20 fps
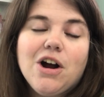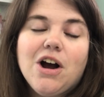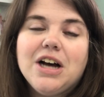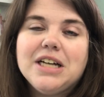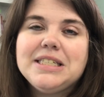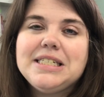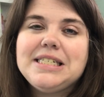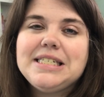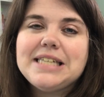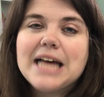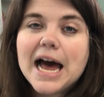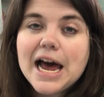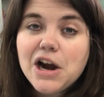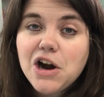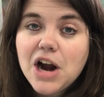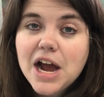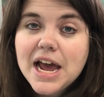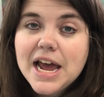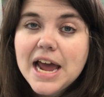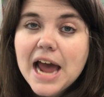On
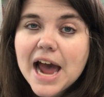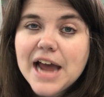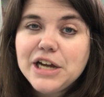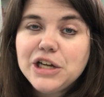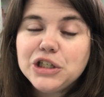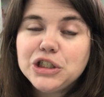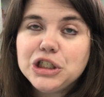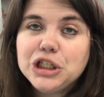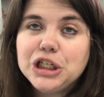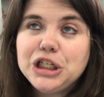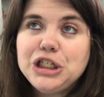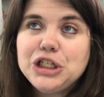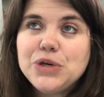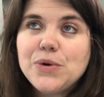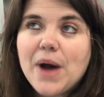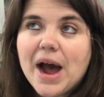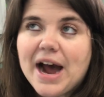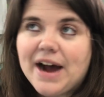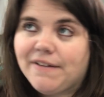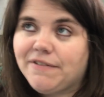Saturday, I usually
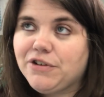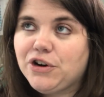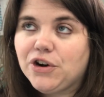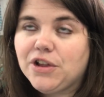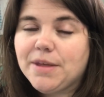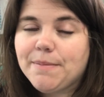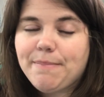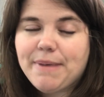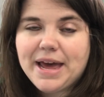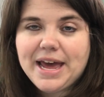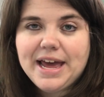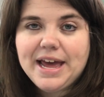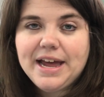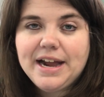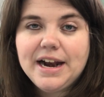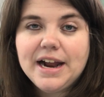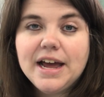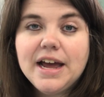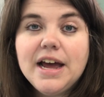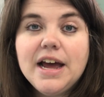do after the
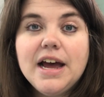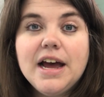pen